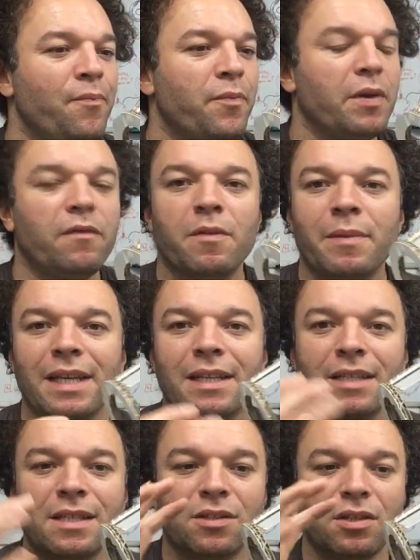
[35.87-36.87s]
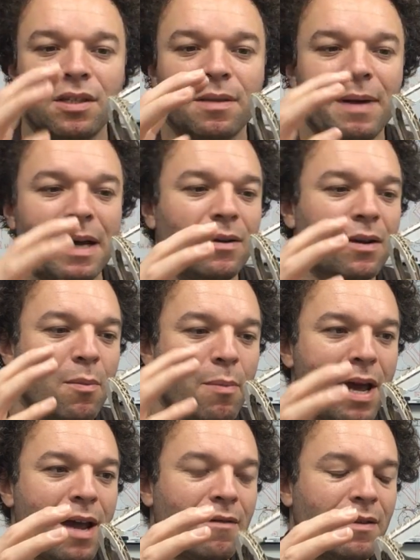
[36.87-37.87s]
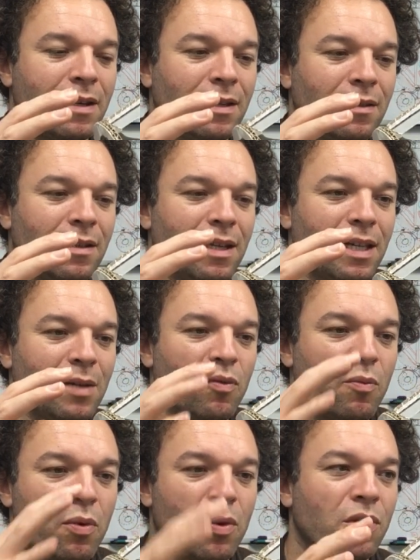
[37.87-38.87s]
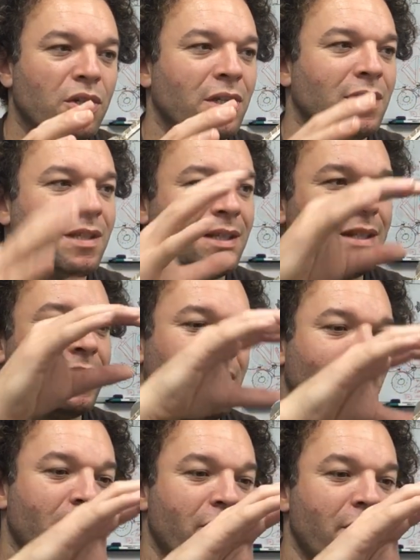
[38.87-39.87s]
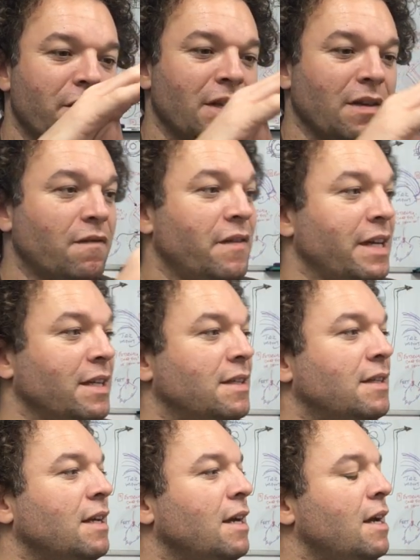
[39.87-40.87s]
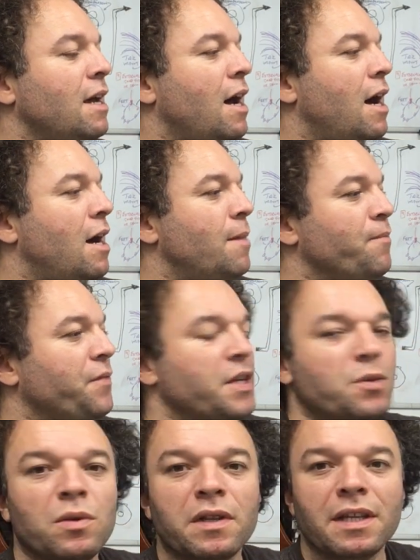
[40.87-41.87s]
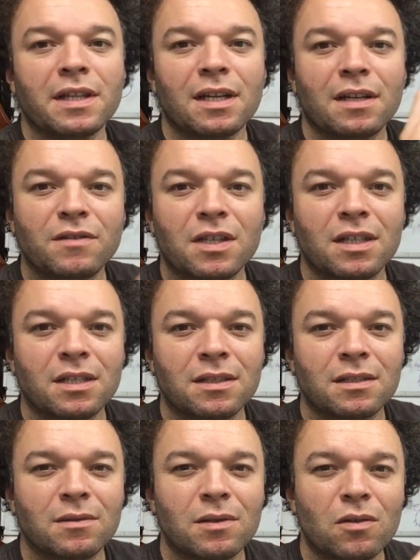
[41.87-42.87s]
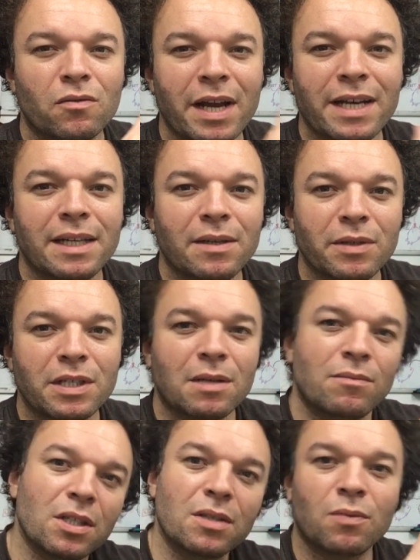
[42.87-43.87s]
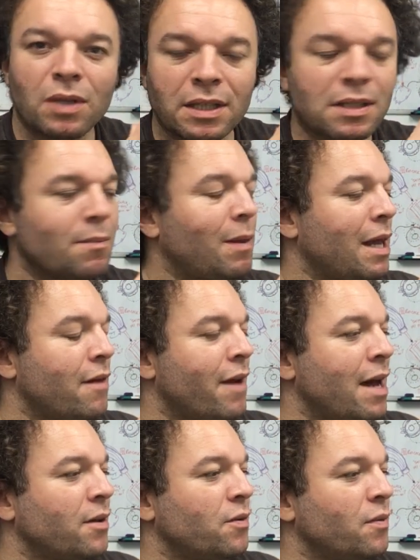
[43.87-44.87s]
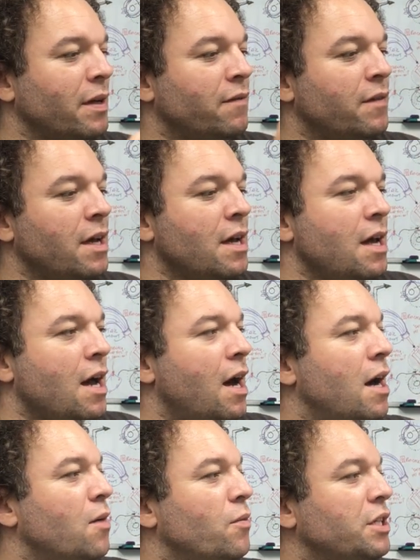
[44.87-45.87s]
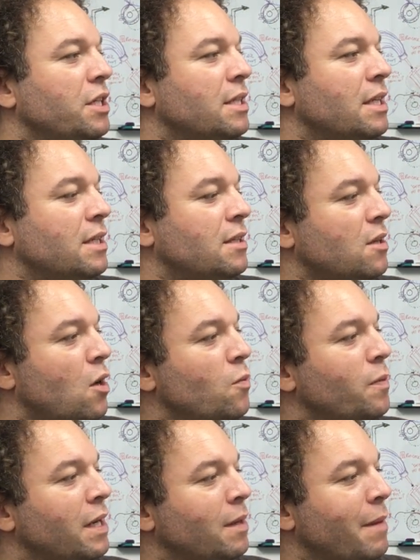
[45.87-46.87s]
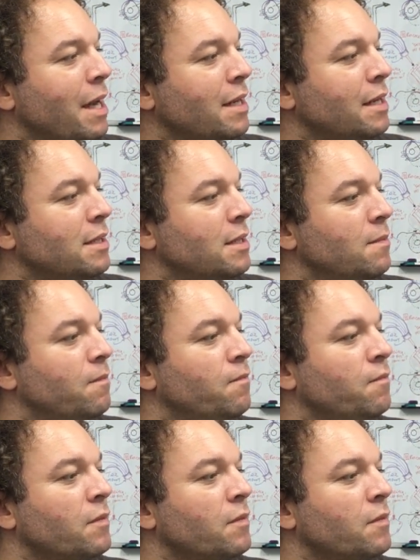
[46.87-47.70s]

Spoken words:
But for me, this is just about comparing the proportions and seeing whether everything fits. There's one thing that I've done already which I'm just wanting to play around with, which is this opening mechanism.